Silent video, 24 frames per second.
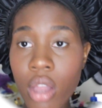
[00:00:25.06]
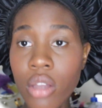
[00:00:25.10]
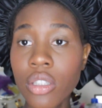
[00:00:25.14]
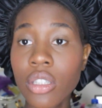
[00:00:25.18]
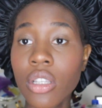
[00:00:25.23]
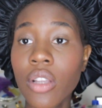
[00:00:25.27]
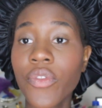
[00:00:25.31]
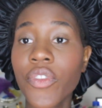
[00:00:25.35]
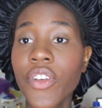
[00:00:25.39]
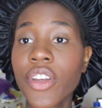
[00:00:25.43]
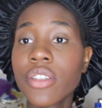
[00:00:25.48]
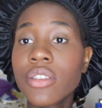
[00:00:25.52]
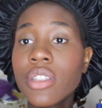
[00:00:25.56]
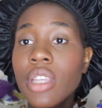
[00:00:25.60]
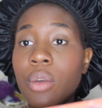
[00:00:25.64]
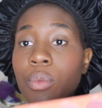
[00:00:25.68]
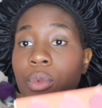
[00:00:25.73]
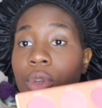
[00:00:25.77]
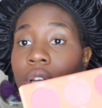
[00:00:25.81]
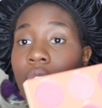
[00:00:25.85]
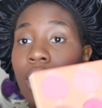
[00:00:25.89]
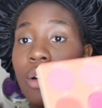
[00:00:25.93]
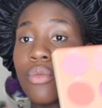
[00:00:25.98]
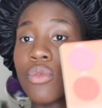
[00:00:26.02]
So the first thing
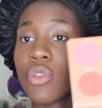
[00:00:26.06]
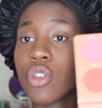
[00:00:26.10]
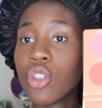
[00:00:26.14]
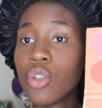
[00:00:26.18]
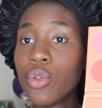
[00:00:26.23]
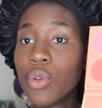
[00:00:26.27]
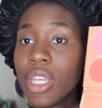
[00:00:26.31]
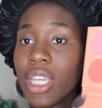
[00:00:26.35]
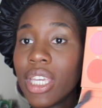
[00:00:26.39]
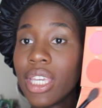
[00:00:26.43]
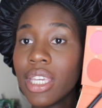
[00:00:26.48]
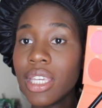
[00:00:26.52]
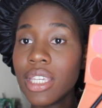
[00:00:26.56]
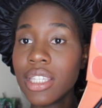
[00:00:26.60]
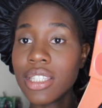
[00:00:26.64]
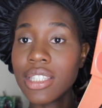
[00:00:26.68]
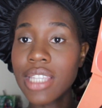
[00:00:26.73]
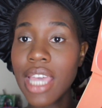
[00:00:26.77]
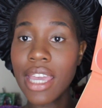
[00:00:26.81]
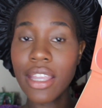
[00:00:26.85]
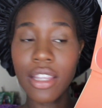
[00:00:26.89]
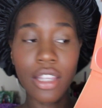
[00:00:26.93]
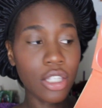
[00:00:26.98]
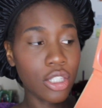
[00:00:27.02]
we're gonna do is
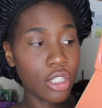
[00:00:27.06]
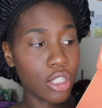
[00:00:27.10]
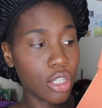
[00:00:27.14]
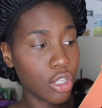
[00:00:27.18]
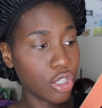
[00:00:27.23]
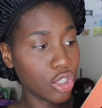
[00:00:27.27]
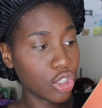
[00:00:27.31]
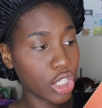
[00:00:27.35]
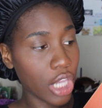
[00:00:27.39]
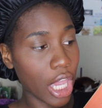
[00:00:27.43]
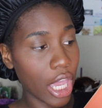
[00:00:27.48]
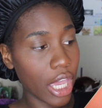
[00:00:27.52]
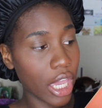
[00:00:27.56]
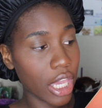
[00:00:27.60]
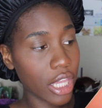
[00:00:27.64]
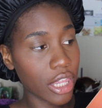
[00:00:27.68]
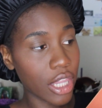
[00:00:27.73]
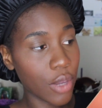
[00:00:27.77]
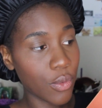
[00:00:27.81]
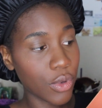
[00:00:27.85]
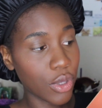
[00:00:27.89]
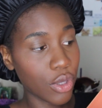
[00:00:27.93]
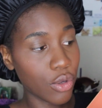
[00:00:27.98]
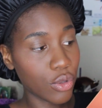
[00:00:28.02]
take this little shade
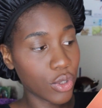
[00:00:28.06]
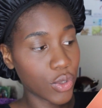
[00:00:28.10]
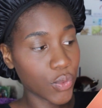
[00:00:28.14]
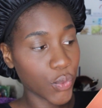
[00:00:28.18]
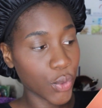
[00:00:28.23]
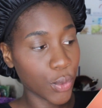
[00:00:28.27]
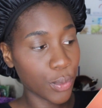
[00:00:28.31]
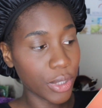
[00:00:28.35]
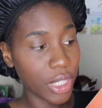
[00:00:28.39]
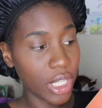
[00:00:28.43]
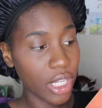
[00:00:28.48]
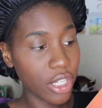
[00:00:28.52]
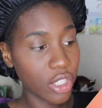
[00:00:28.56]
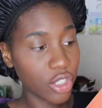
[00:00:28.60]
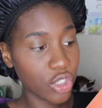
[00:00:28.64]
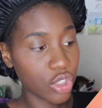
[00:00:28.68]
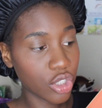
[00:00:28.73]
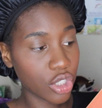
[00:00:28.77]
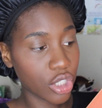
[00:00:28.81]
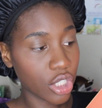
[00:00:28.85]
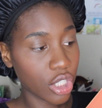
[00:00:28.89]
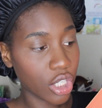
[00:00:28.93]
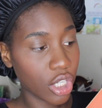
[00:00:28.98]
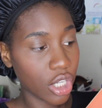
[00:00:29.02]
that we use for
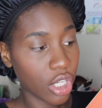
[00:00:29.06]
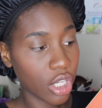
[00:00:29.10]
blush